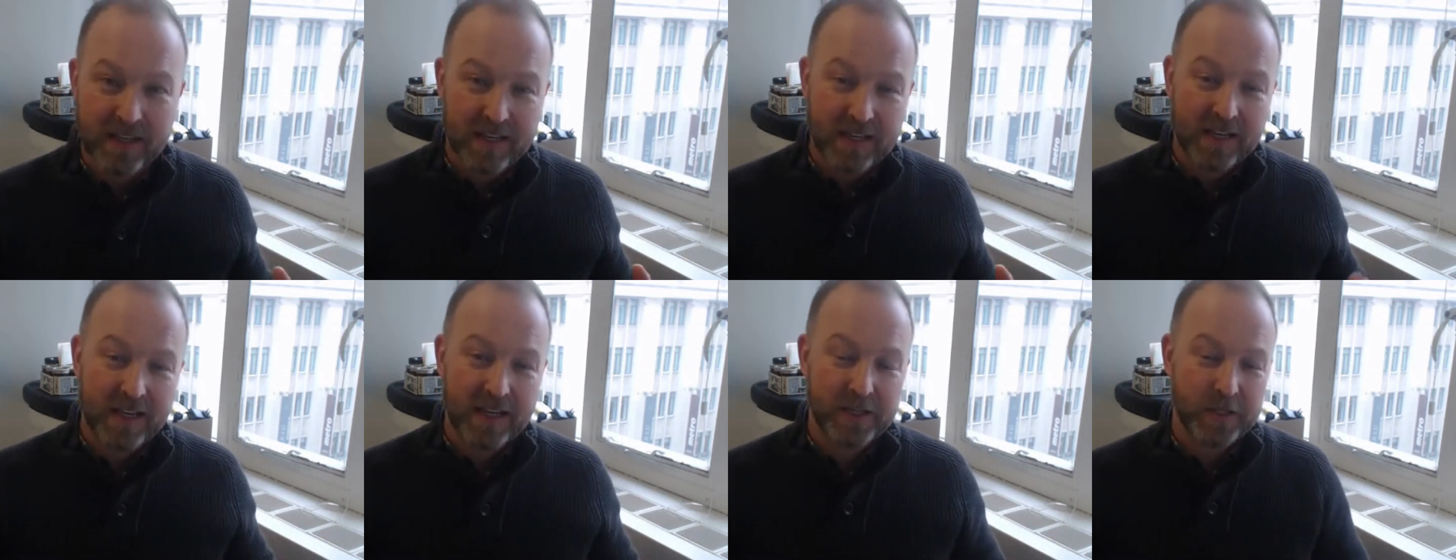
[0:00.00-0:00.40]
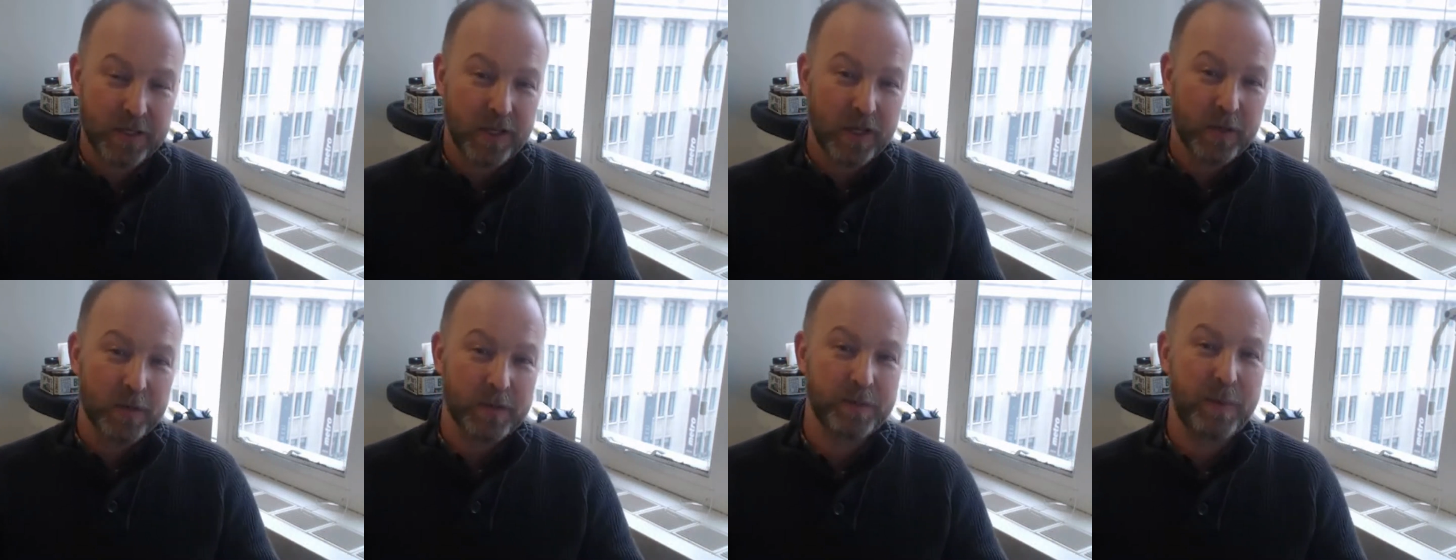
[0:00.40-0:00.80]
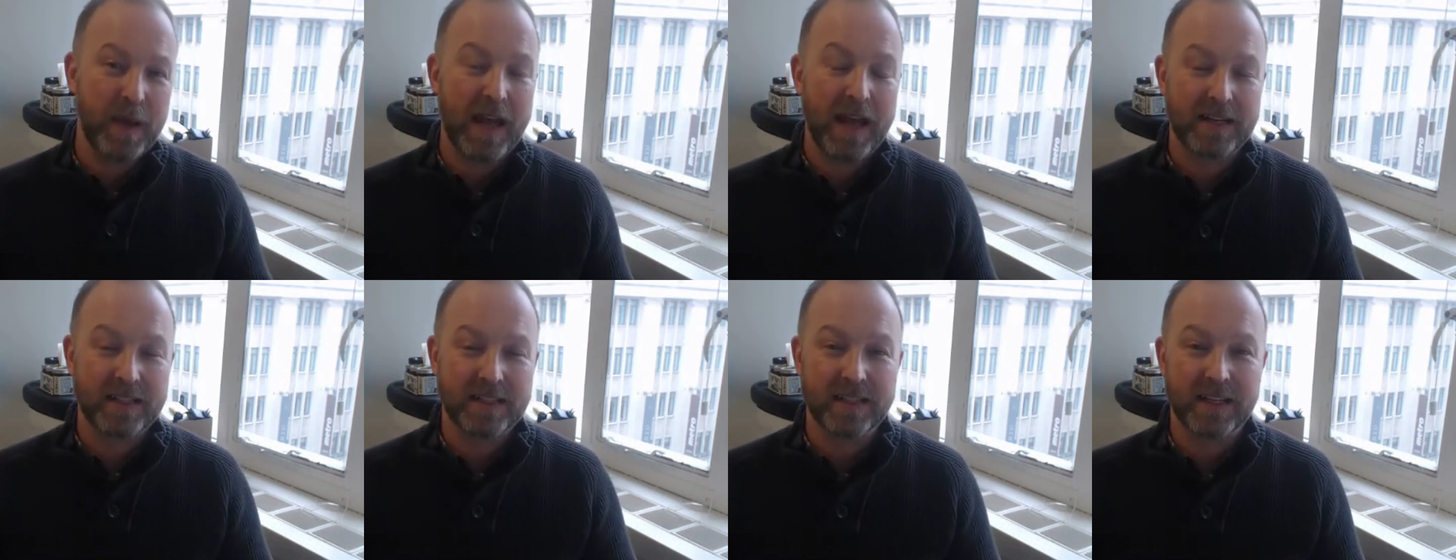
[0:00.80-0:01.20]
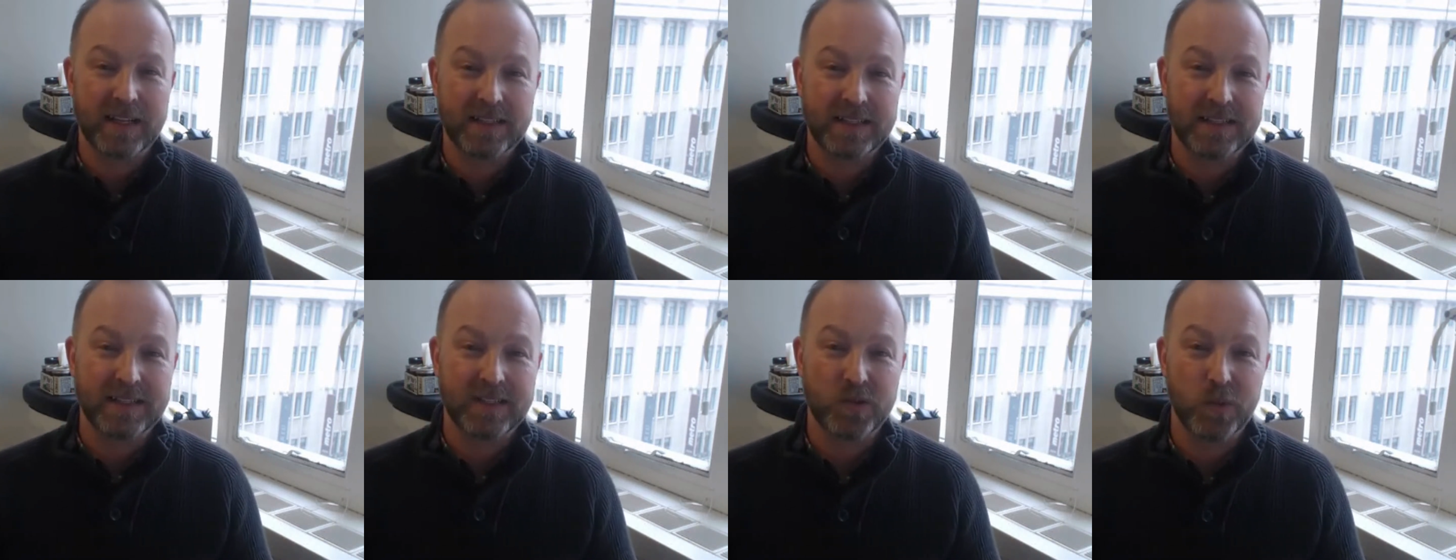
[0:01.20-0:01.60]
actually goes back to
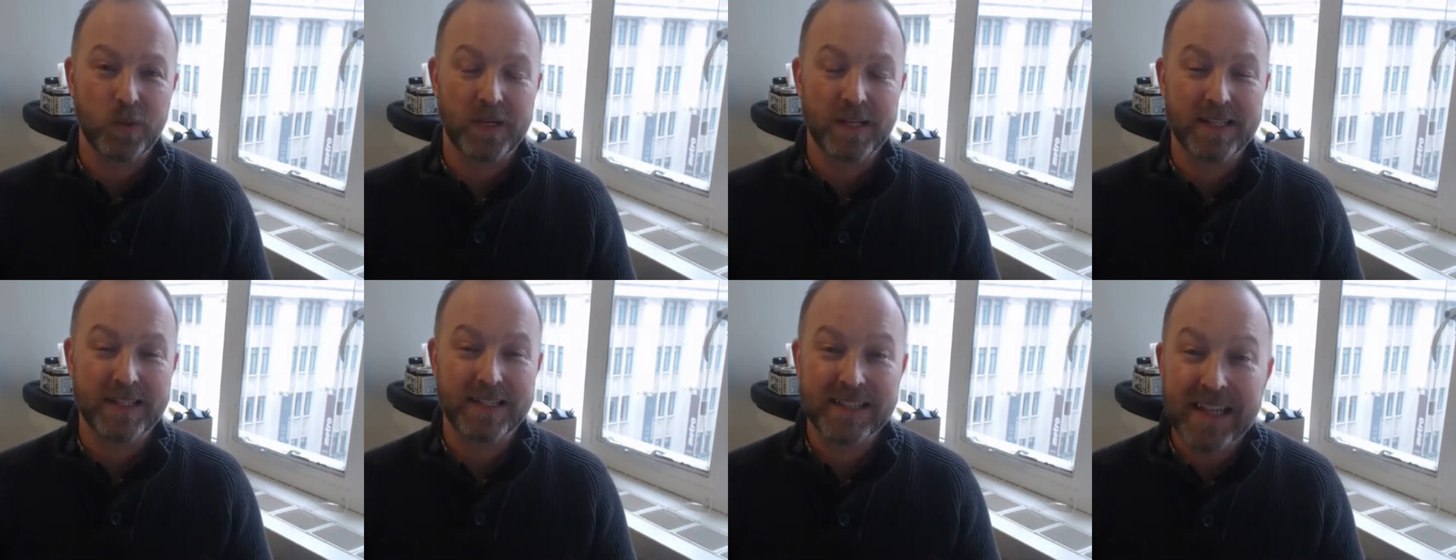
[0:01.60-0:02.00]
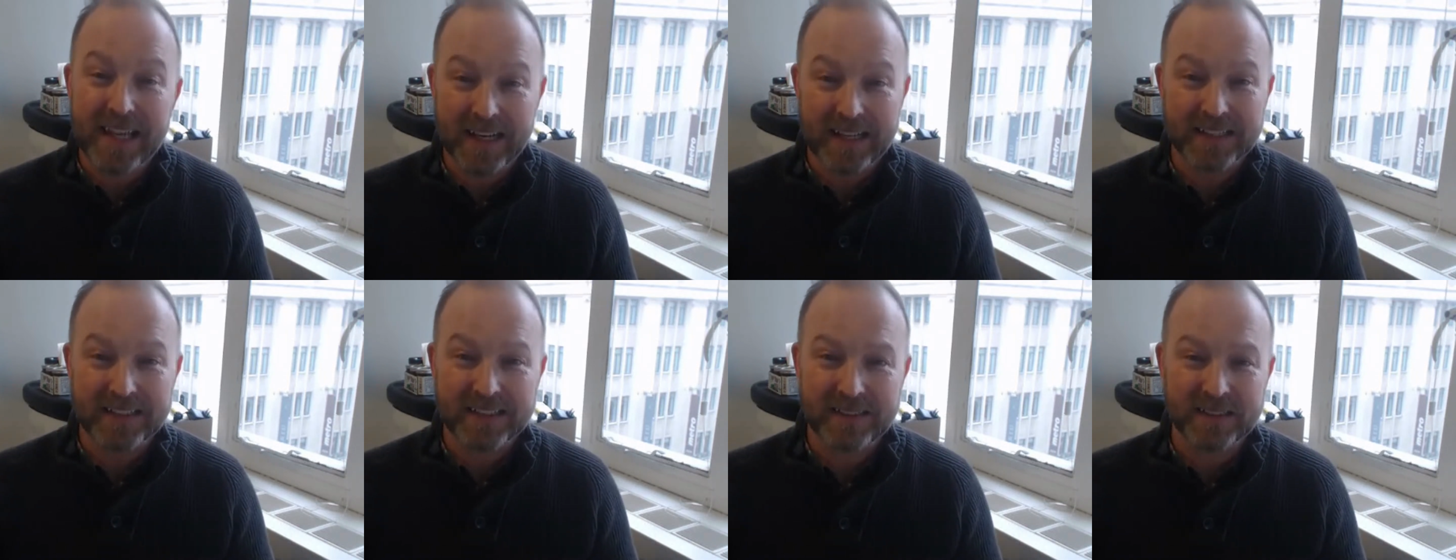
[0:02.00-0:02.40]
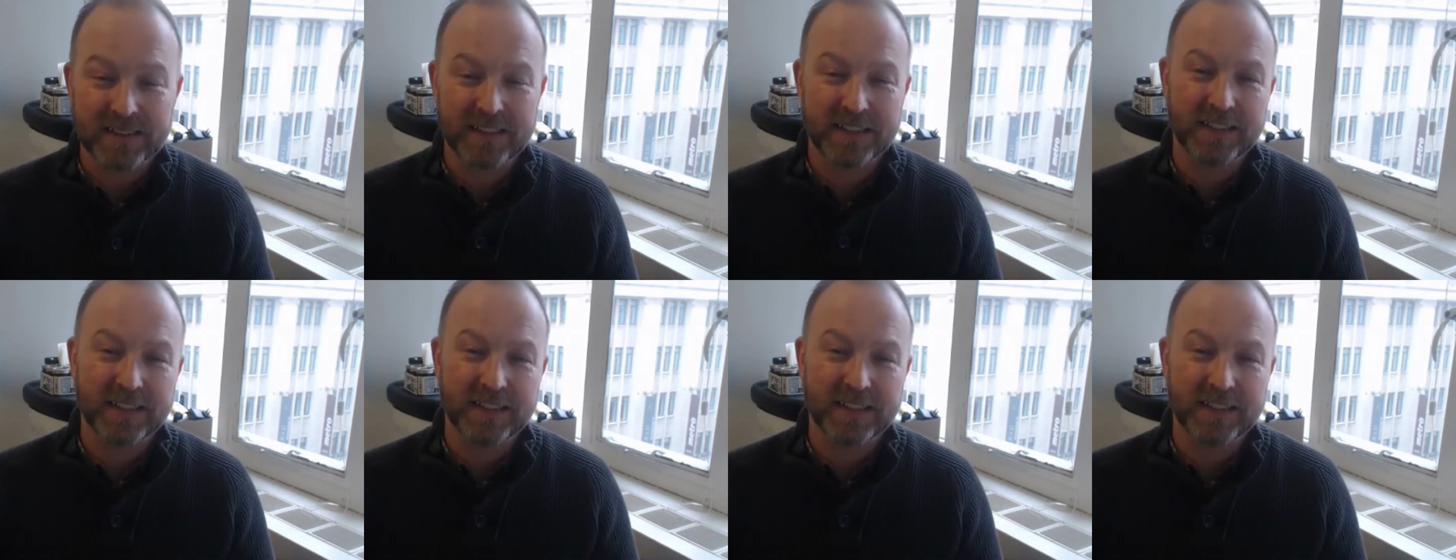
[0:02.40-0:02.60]
1926